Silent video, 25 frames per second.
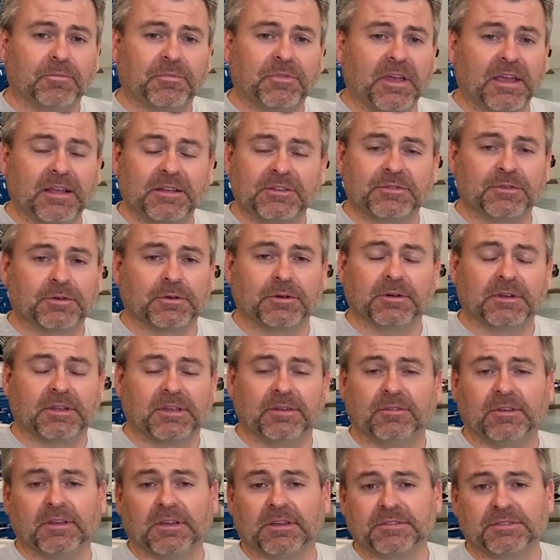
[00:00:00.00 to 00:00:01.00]
Thanks for
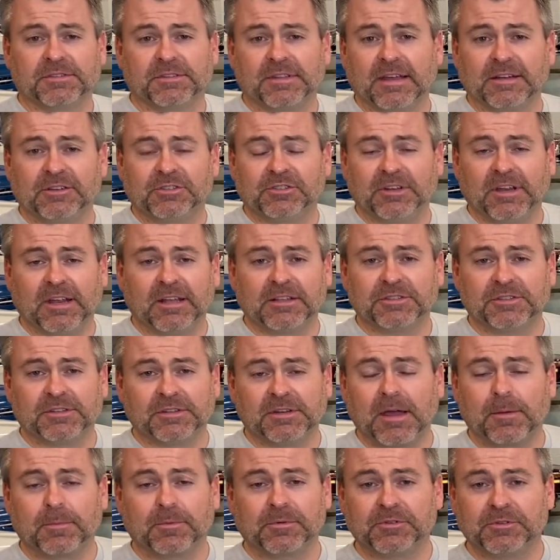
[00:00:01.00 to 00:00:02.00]
giving us that chance
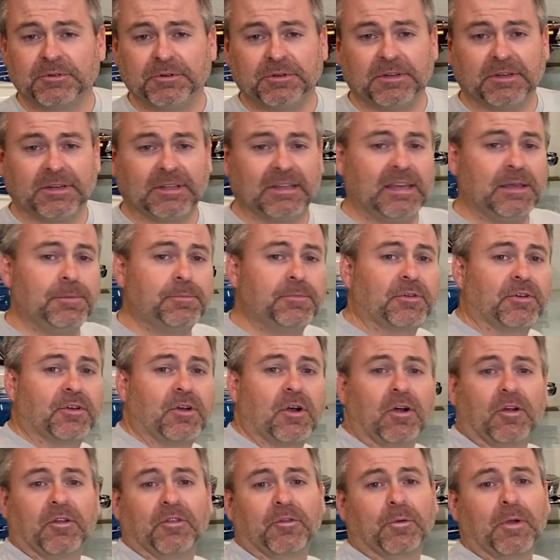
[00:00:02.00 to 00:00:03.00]
and opportunity to keep the
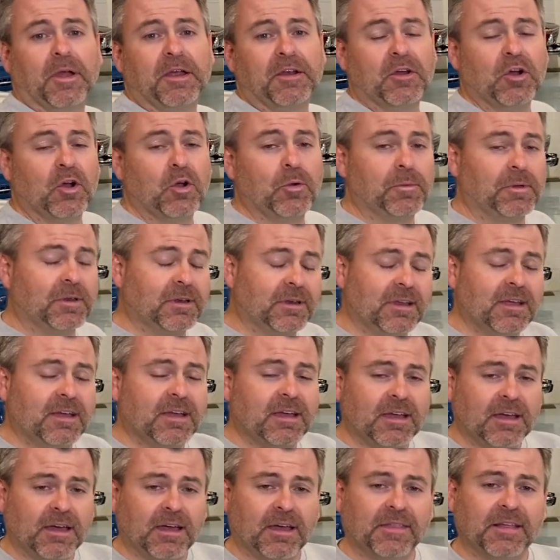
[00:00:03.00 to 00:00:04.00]
car in the right home. And
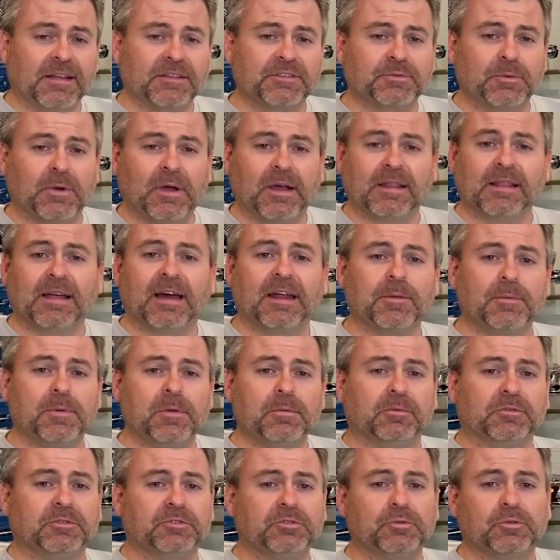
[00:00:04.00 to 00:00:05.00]
that's why a lot of
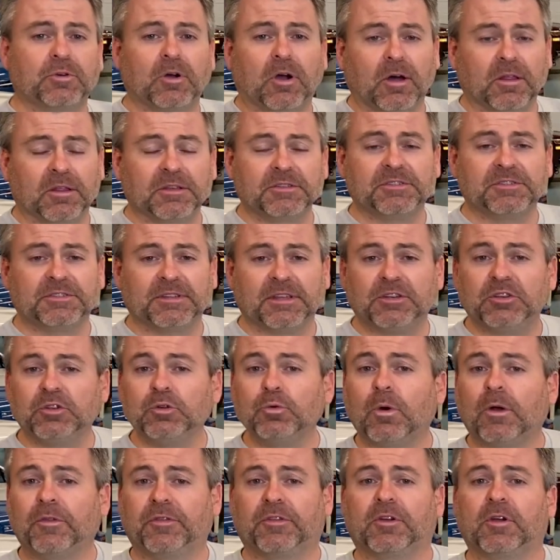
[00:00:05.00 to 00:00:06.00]
people do call us, is they
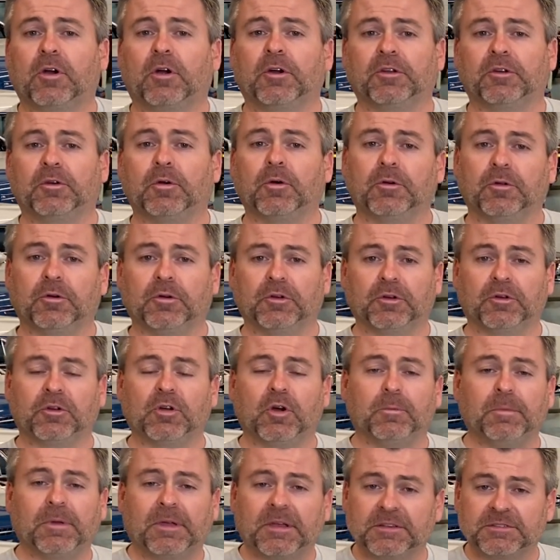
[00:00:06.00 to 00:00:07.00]
do want the car to go to a good
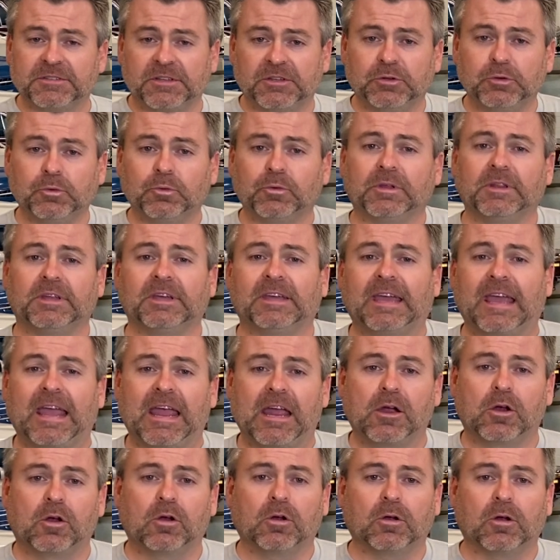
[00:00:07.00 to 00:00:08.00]
home, because they do really
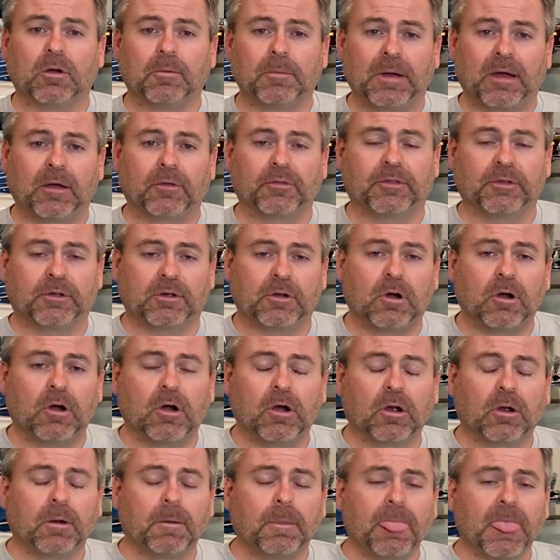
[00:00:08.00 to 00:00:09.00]
care about the
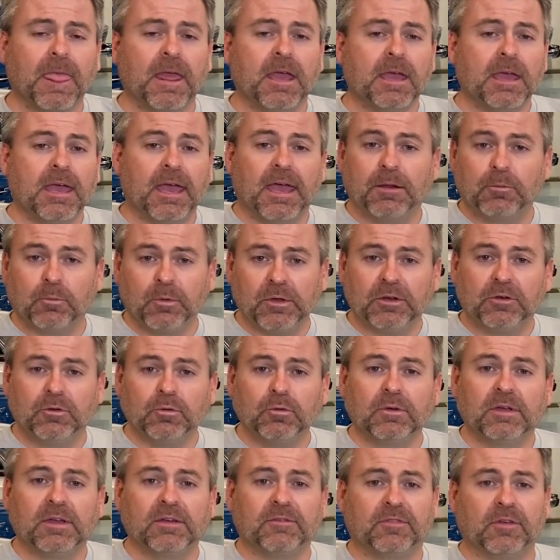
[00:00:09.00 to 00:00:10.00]
car. And we
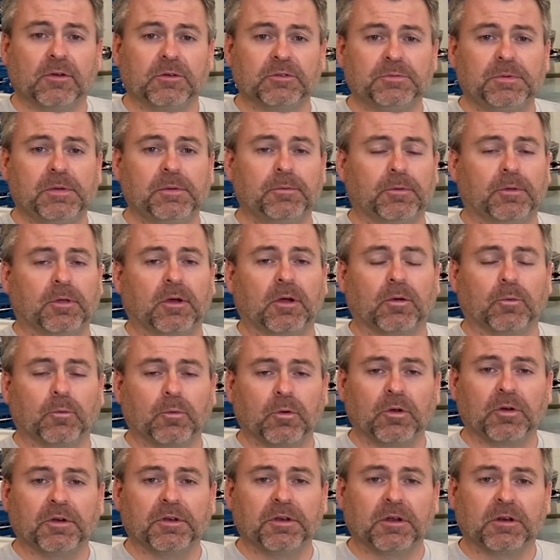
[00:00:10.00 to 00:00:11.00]
do give those people our
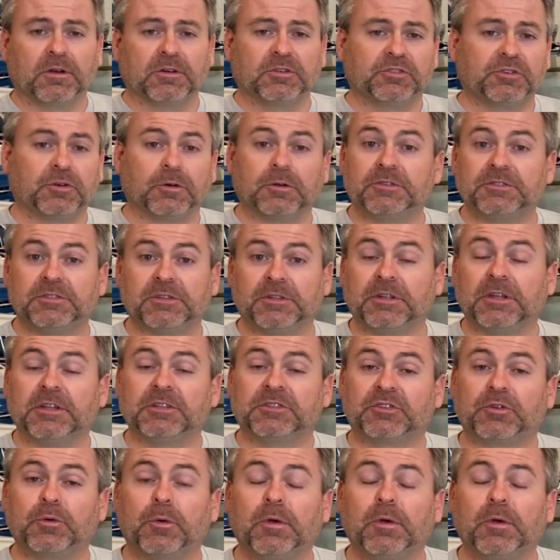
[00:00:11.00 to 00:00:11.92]
word and our assurance that it's